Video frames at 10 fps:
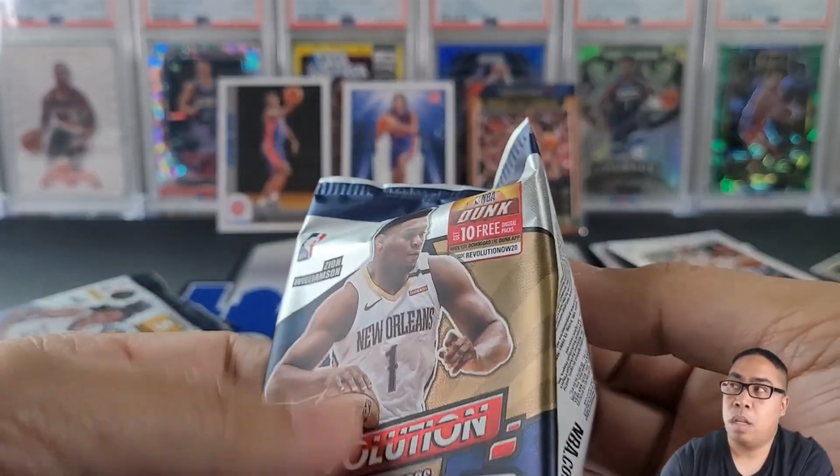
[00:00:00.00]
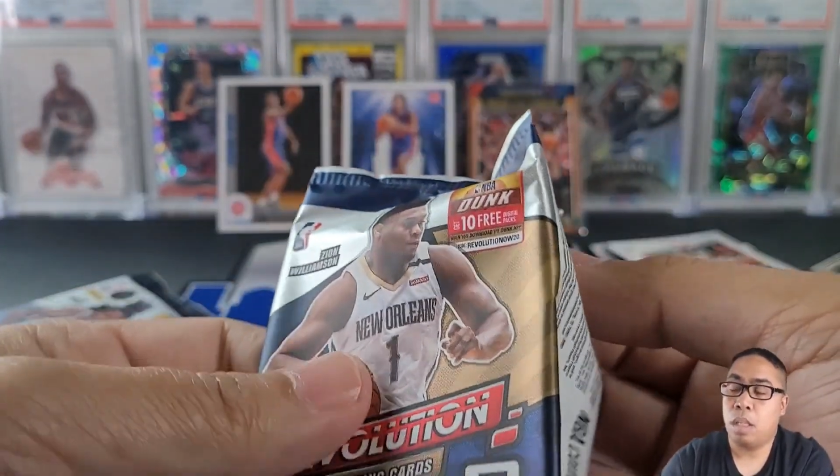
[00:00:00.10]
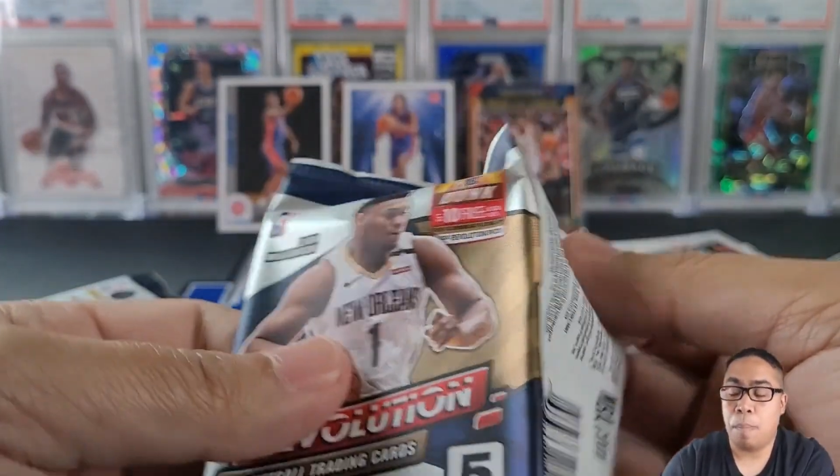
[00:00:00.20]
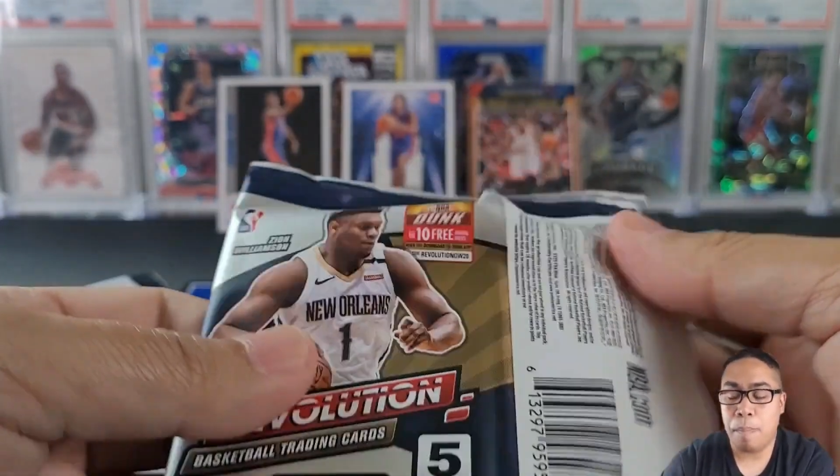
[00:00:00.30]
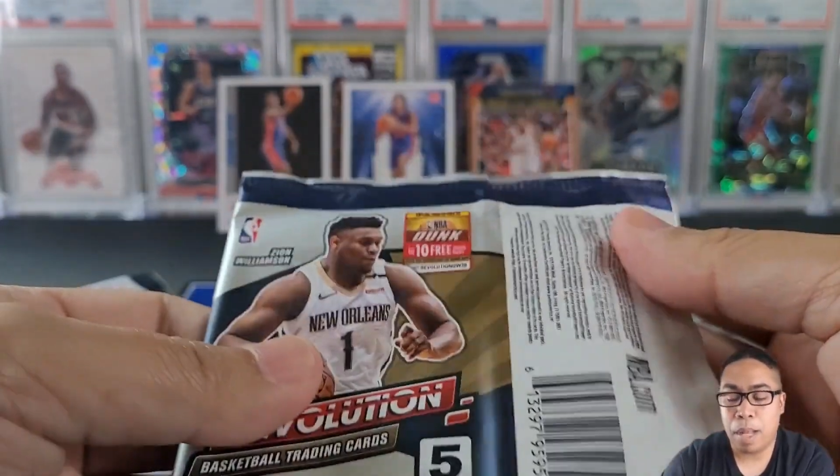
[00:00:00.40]

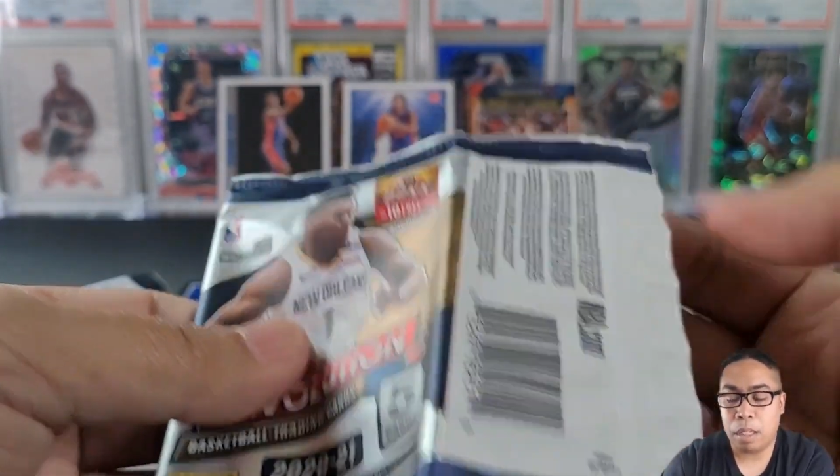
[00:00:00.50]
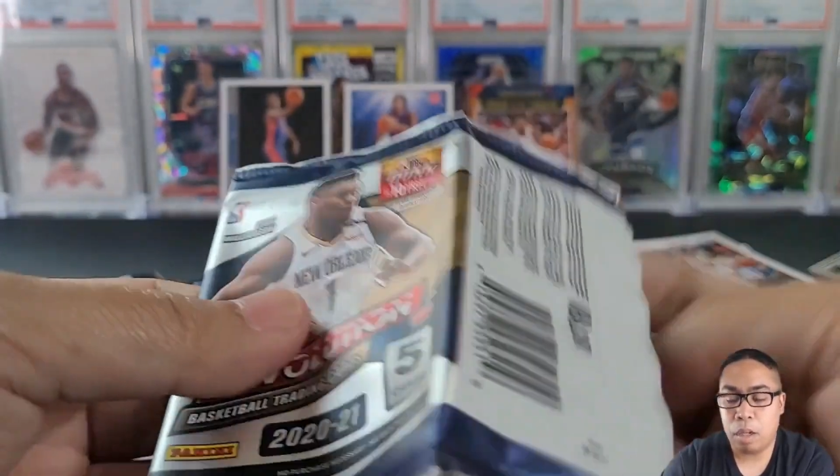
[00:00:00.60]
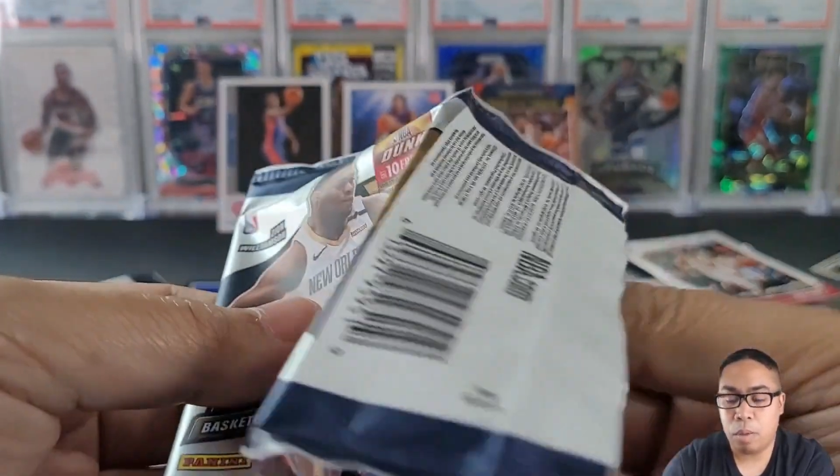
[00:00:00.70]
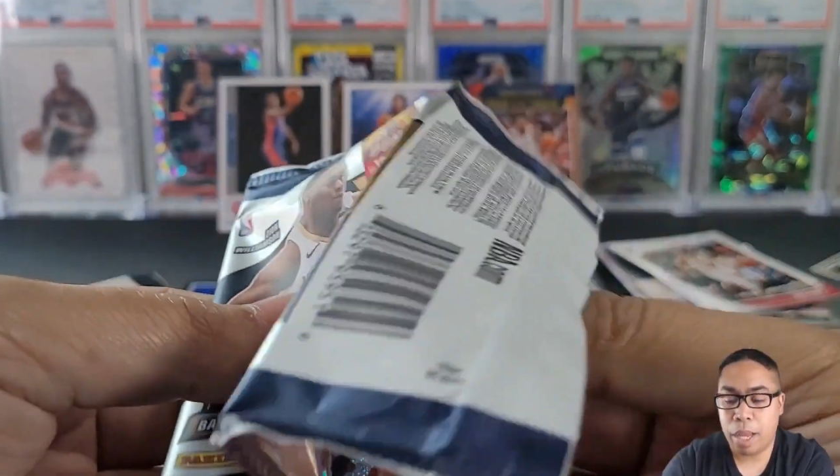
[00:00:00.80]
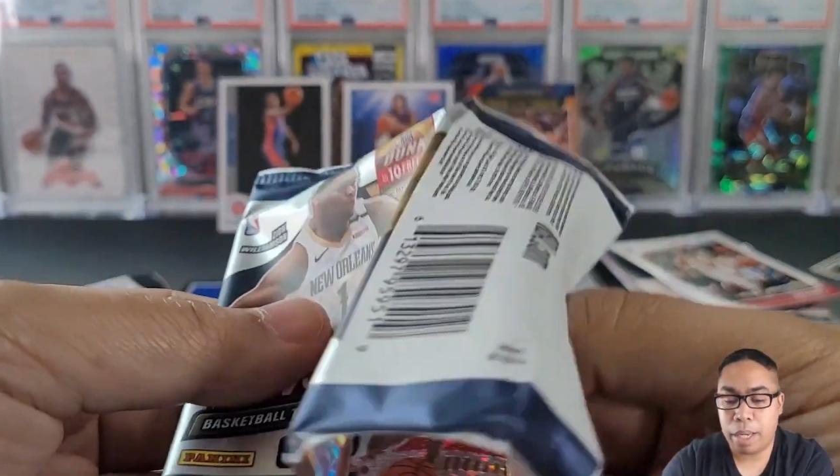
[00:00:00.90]

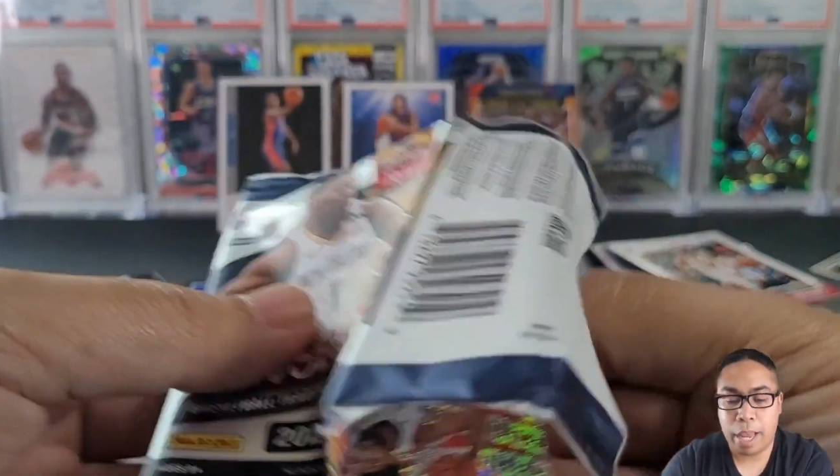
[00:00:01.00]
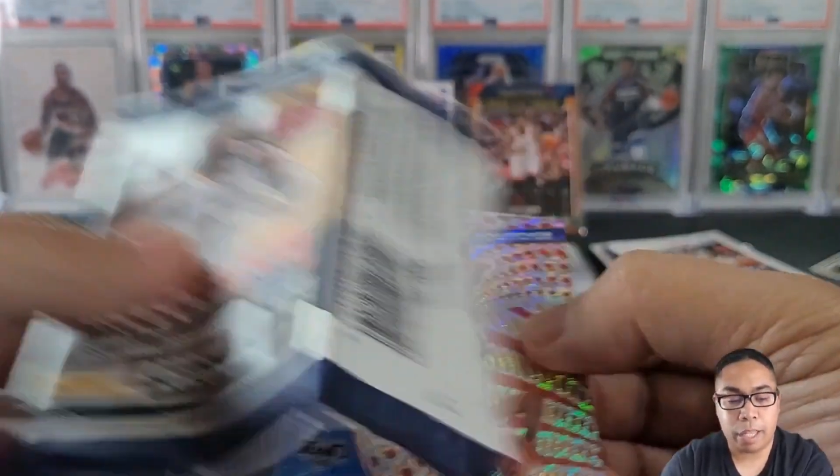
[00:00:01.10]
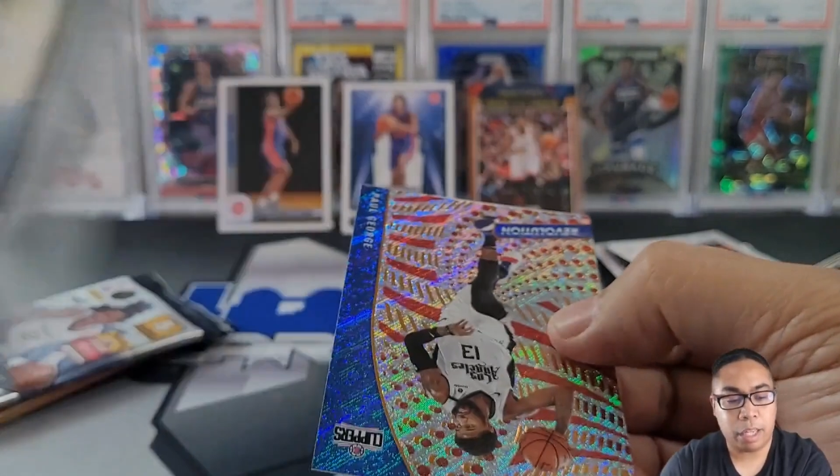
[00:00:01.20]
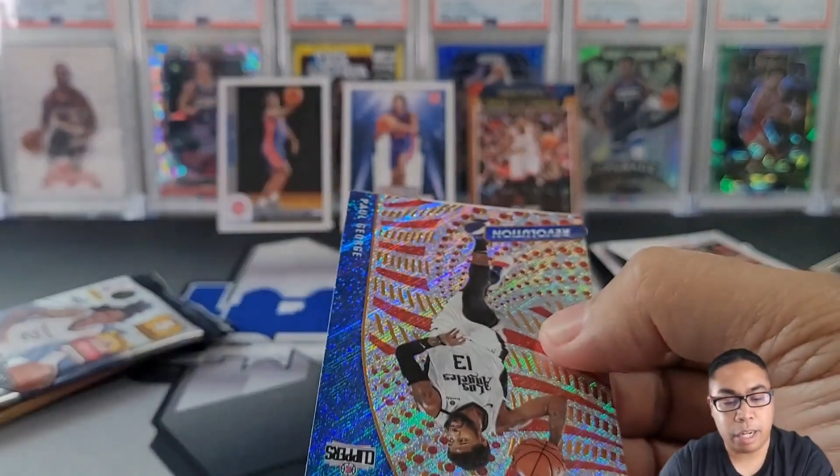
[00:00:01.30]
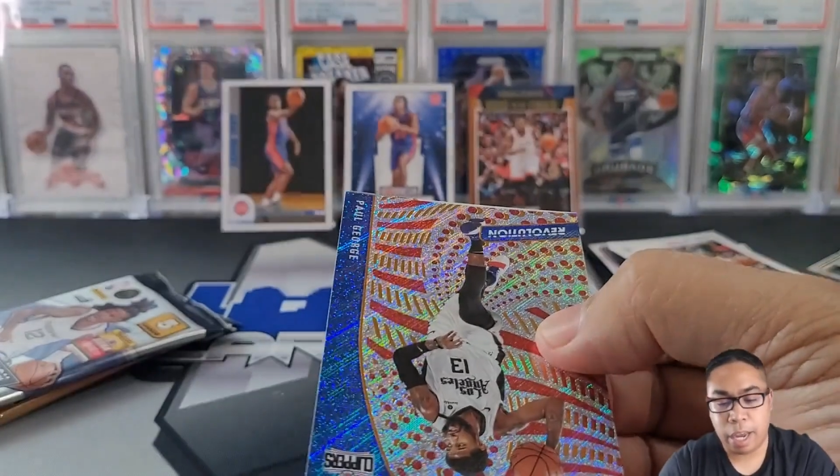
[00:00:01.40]
LaMelo and
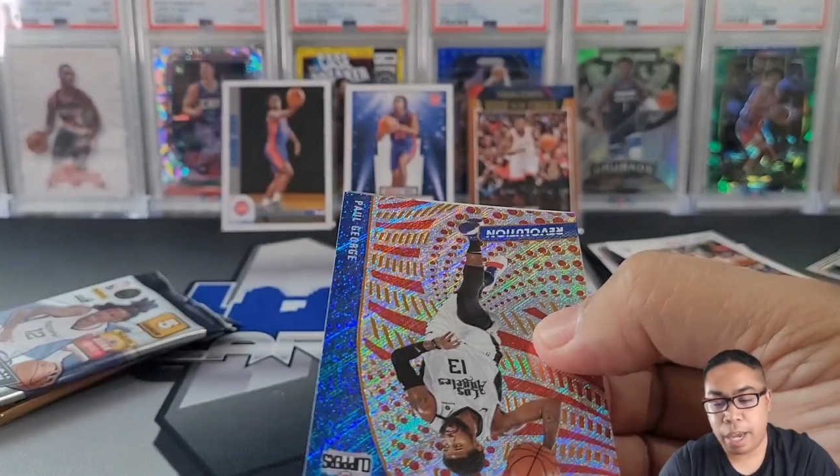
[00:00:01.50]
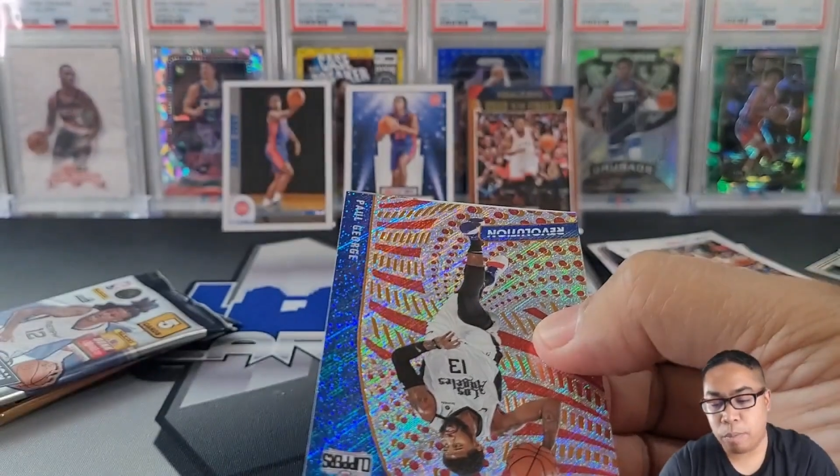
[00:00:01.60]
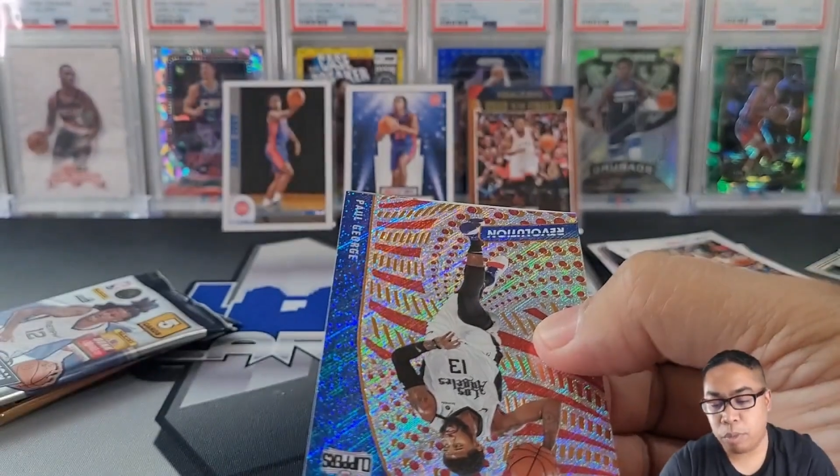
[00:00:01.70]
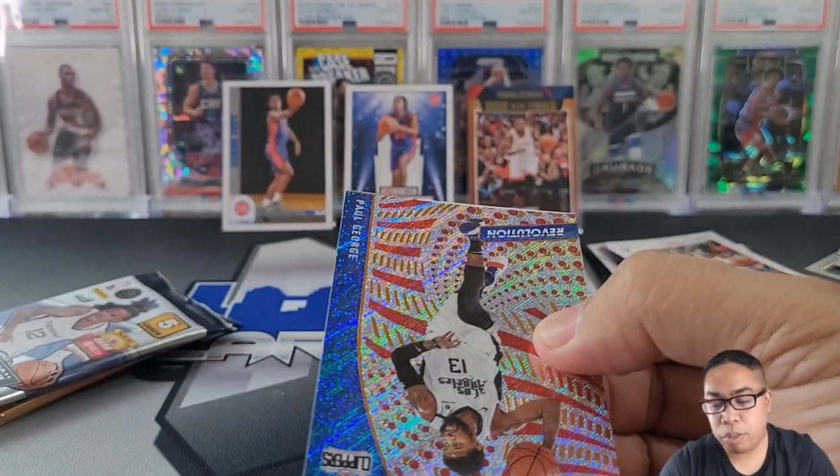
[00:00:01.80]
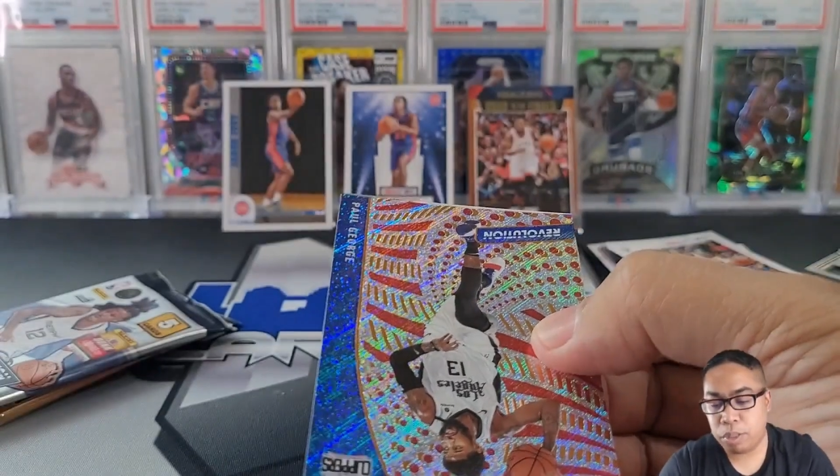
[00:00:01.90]
Anthony
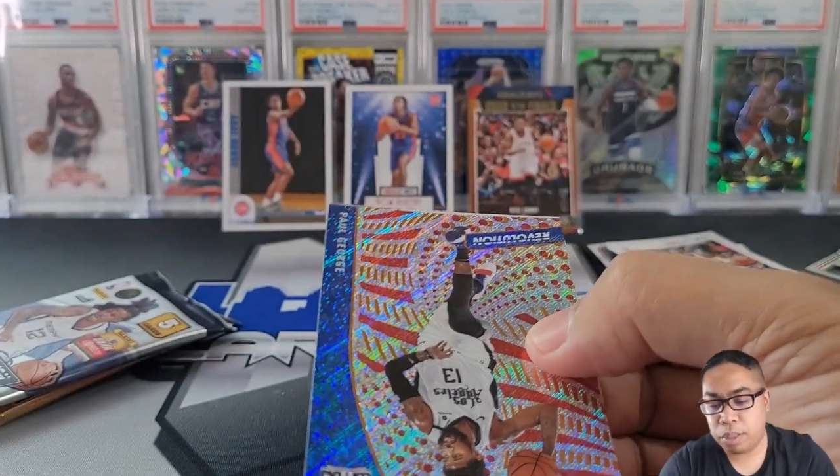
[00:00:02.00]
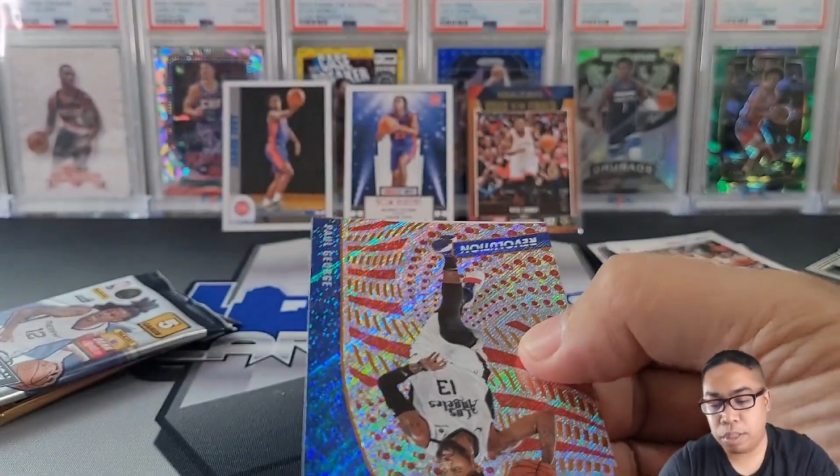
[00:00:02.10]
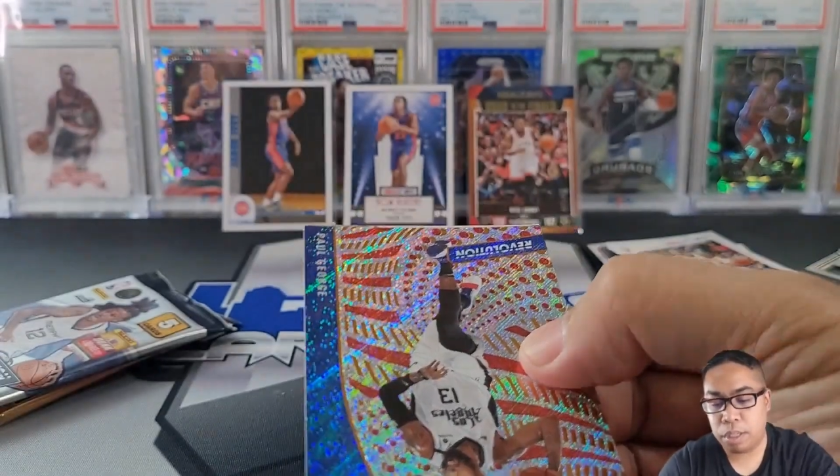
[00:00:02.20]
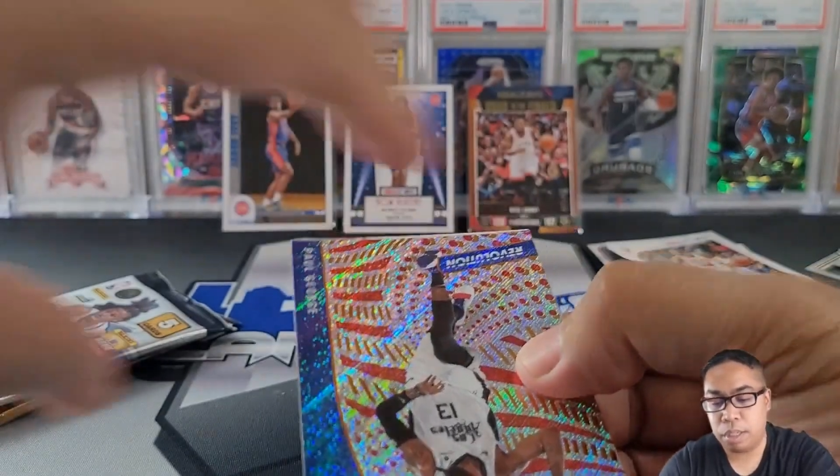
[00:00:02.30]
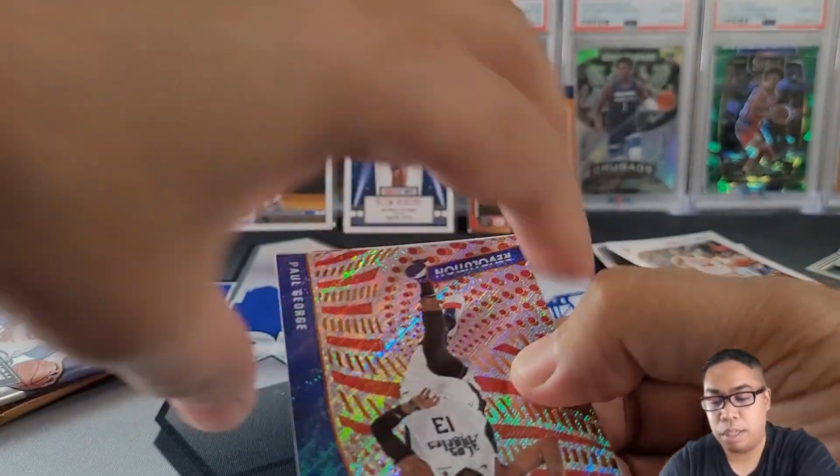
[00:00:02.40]
Edwards.